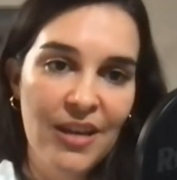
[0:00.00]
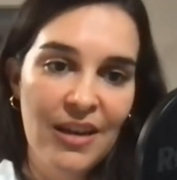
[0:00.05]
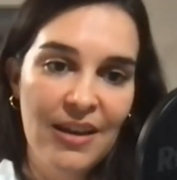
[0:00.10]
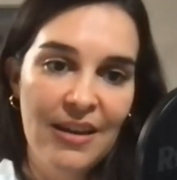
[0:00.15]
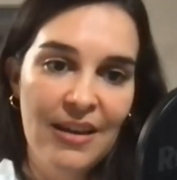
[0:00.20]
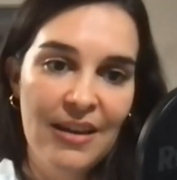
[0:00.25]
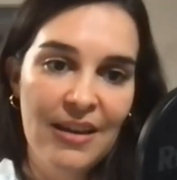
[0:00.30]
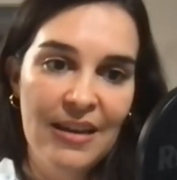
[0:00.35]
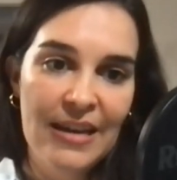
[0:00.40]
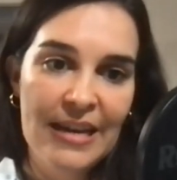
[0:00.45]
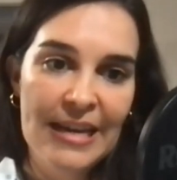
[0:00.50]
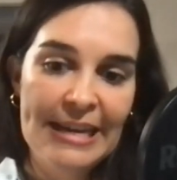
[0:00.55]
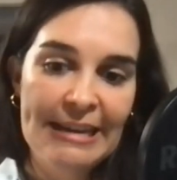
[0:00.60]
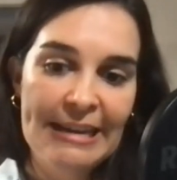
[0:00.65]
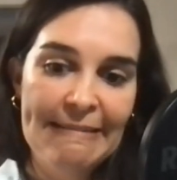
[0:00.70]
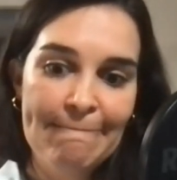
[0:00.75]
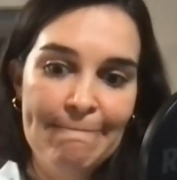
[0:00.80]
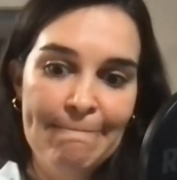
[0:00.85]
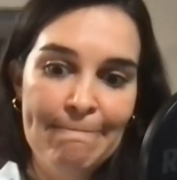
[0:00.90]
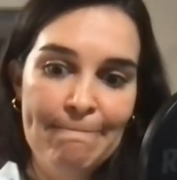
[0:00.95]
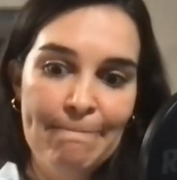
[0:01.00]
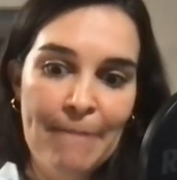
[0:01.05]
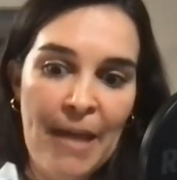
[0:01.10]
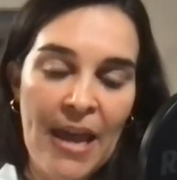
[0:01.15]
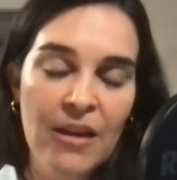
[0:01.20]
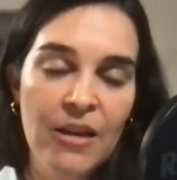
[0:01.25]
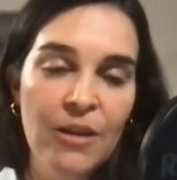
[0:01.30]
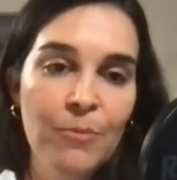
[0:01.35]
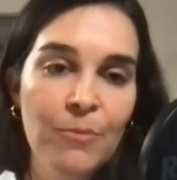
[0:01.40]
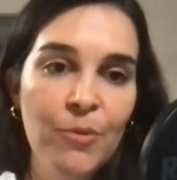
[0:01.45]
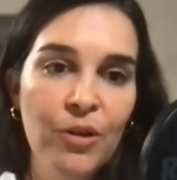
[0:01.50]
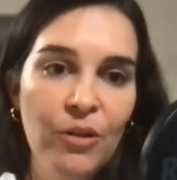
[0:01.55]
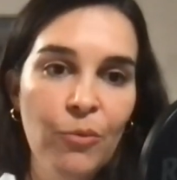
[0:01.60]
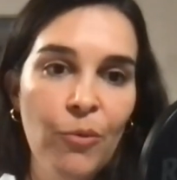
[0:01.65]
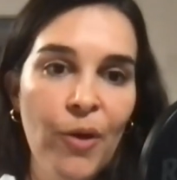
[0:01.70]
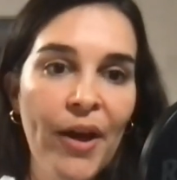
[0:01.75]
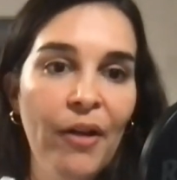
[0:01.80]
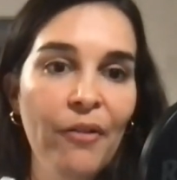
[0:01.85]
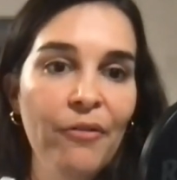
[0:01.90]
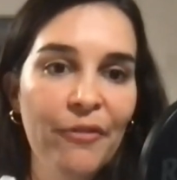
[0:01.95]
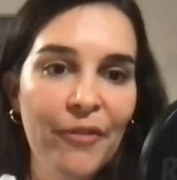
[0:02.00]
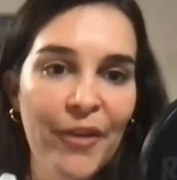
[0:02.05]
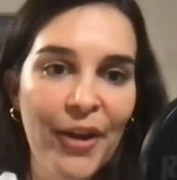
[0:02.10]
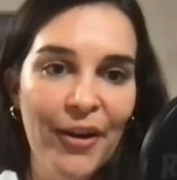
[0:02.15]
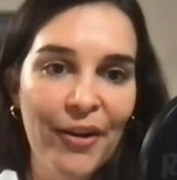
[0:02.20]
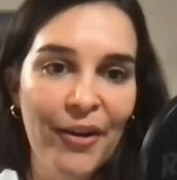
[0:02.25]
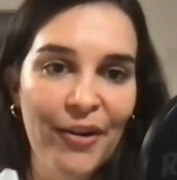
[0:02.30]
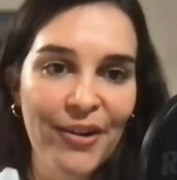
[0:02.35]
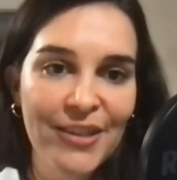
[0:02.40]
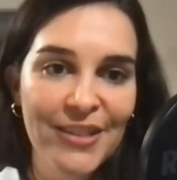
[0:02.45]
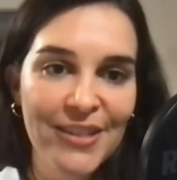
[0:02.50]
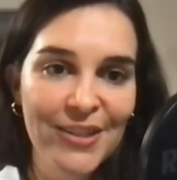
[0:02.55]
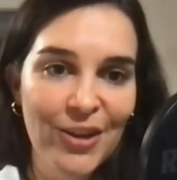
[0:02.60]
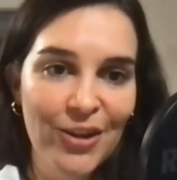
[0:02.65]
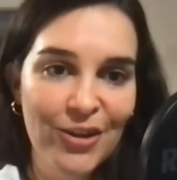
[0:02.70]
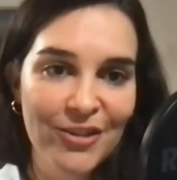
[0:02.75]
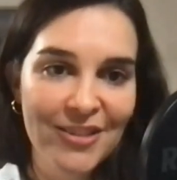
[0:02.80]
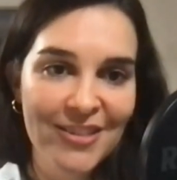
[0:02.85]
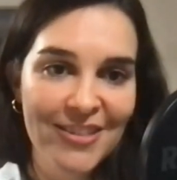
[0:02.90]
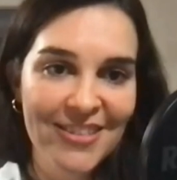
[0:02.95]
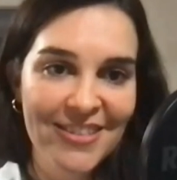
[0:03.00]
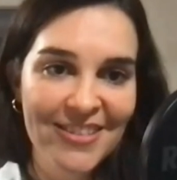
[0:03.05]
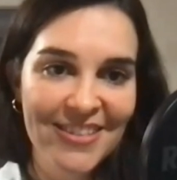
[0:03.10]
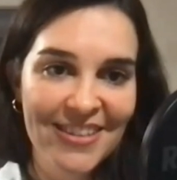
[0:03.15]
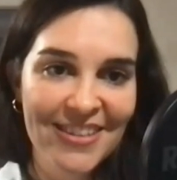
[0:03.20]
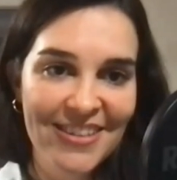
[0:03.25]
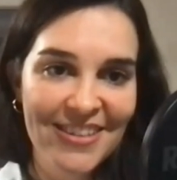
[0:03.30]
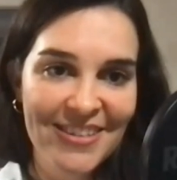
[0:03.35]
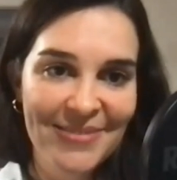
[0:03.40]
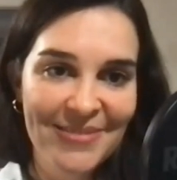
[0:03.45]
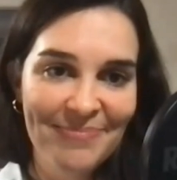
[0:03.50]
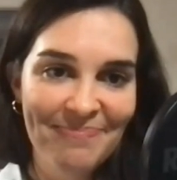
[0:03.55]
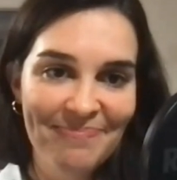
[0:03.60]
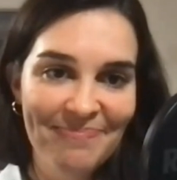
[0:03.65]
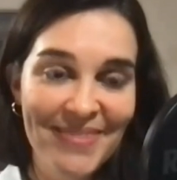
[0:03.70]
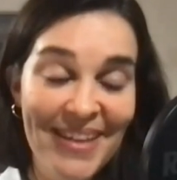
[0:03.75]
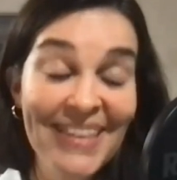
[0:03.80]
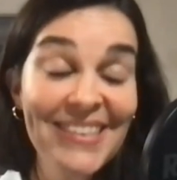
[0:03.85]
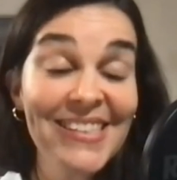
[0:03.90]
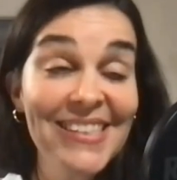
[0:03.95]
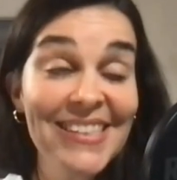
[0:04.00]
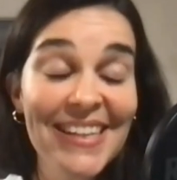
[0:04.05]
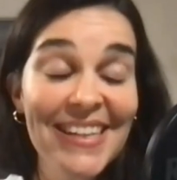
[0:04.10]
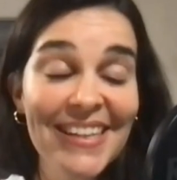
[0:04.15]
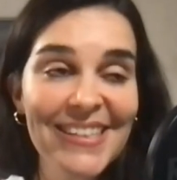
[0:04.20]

Animal welfare is not that's